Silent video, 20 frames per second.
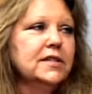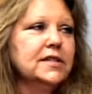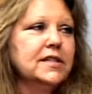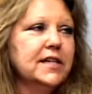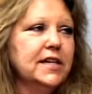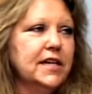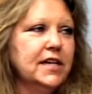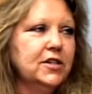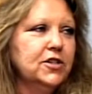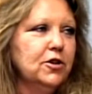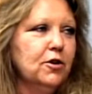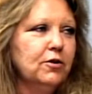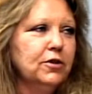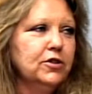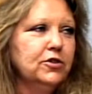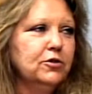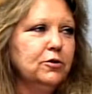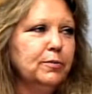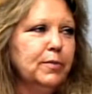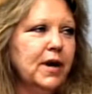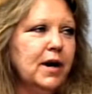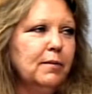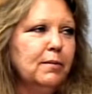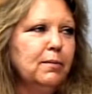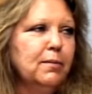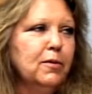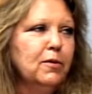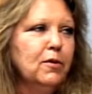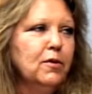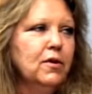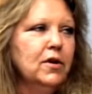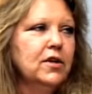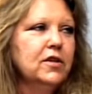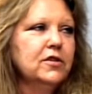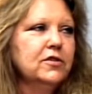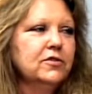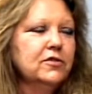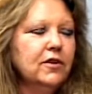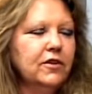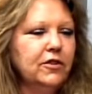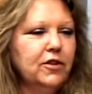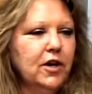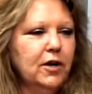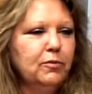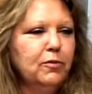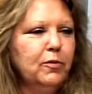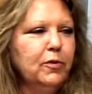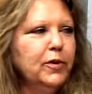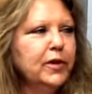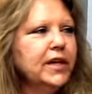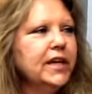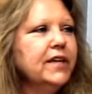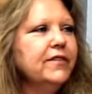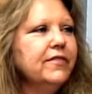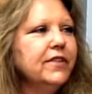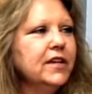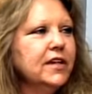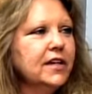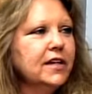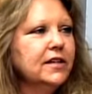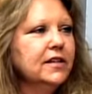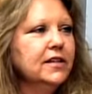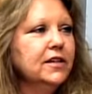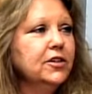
The kids always do Bible Bowl. So I thought we'd give the